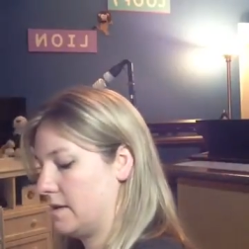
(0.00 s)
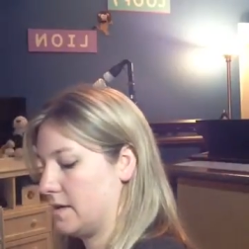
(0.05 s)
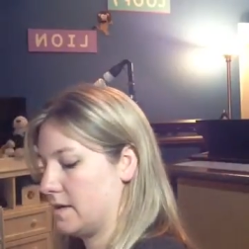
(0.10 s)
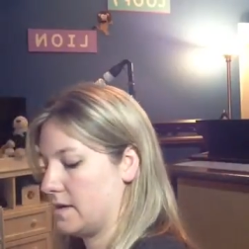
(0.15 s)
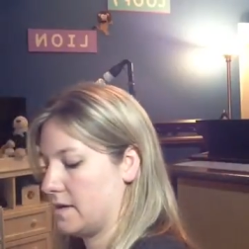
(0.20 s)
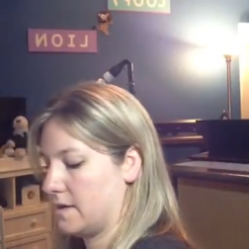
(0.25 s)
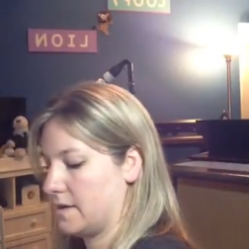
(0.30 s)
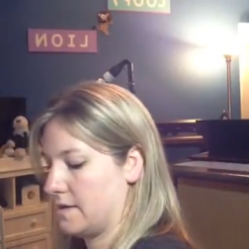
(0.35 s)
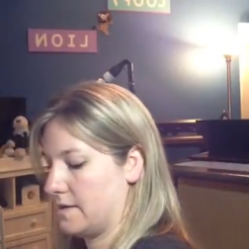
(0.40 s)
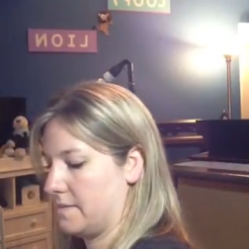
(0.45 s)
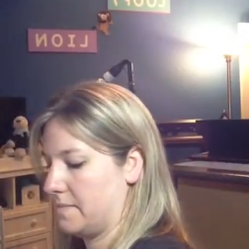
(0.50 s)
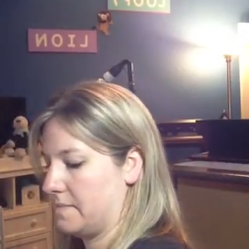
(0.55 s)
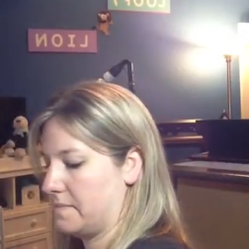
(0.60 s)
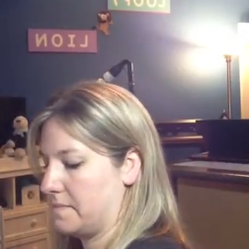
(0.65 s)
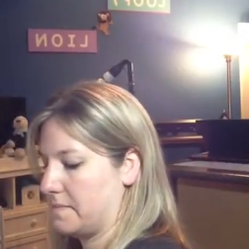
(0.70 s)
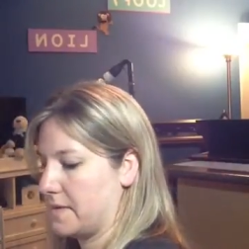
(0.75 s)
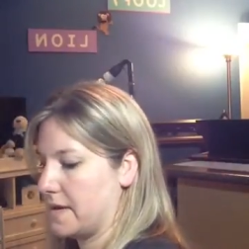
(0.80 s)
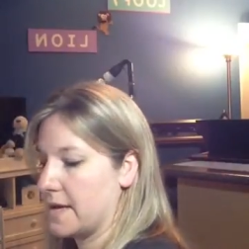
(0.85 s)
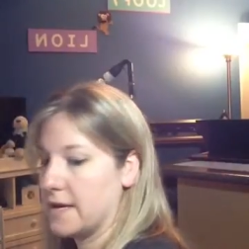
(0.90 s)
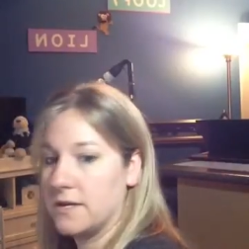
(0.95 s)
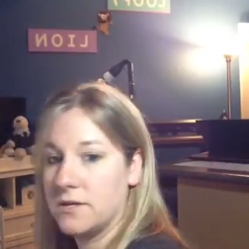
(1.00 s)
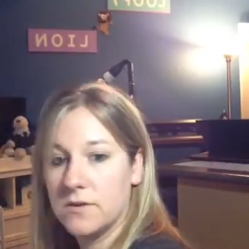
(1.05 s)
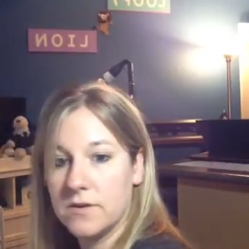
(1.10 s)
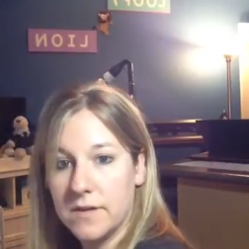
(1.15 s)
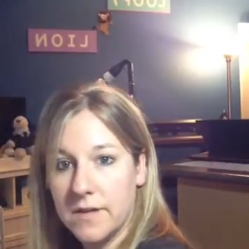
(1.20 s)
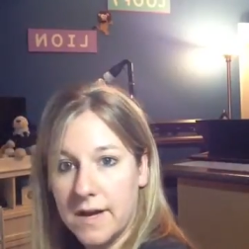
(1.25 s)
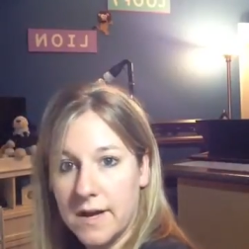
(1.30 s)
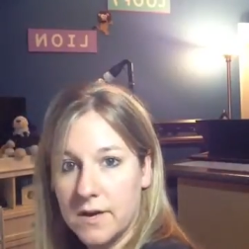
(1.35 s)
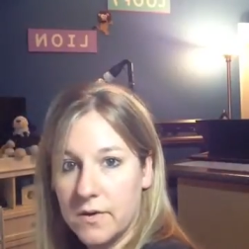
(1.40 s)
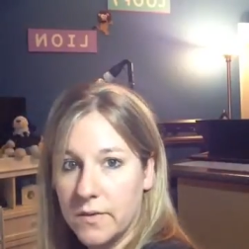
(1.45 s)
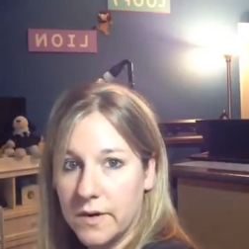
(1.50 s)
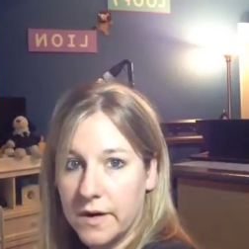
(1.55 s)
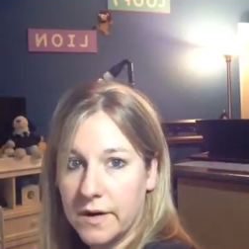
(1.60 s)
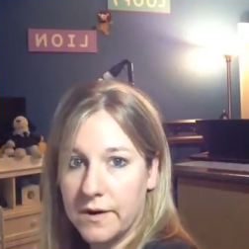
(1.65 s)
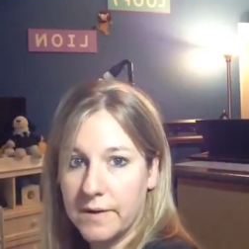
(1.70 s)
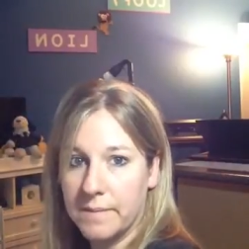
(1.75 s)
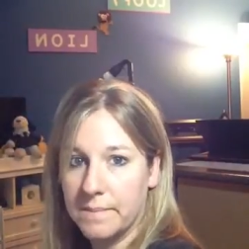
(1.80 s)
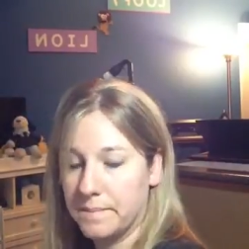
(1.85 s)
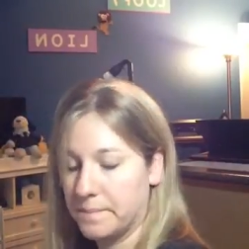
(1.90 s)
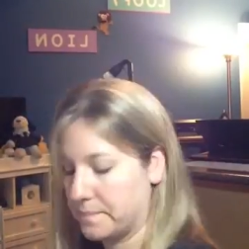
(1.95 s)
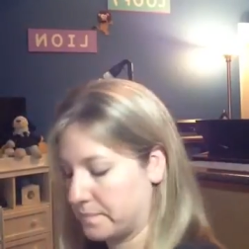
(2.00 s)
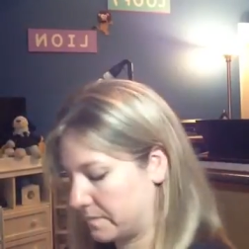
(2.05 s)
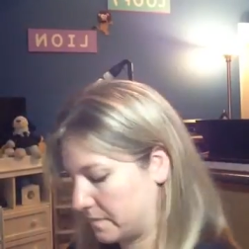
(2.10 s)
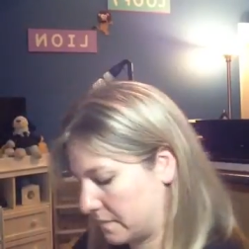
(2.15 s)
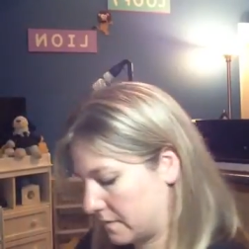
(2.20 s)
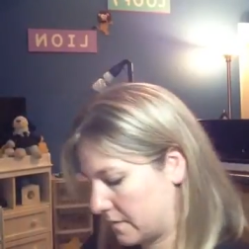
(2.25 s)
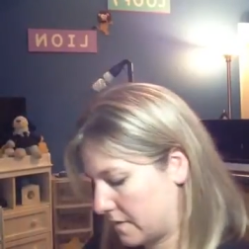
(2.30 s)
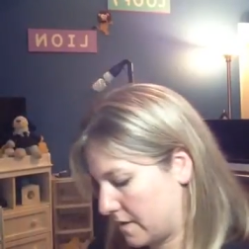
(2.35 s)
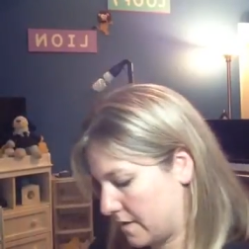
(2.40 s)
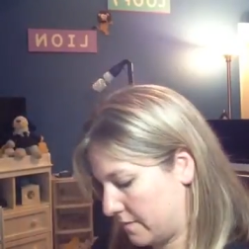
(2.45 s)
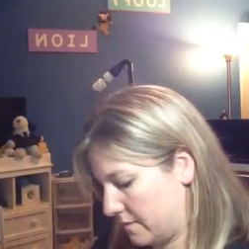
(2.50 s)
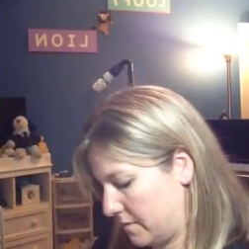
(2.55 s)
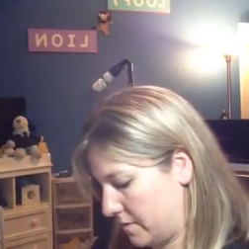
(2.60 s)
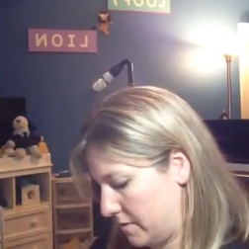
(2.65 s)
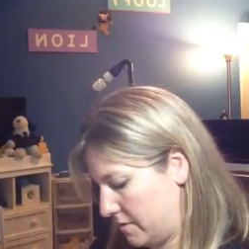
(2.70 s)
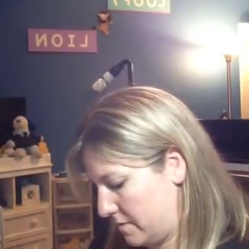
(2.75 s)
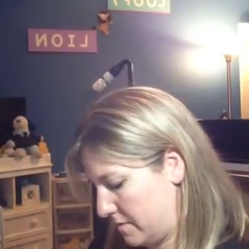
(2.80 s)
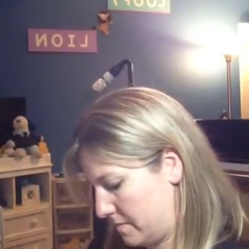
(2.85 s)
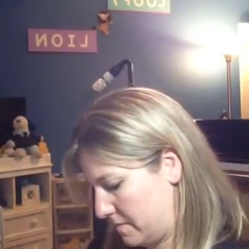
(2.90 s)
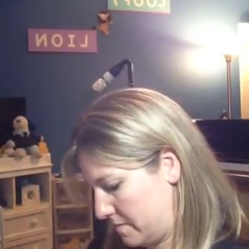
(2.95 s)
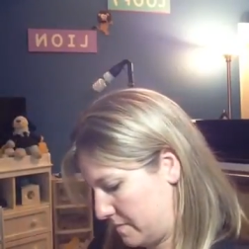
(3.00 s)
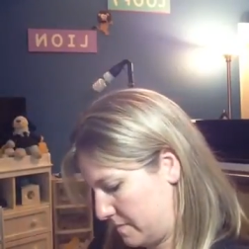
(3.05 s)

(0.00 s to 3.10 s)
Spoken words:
I can do it a lot quicker off the hoop.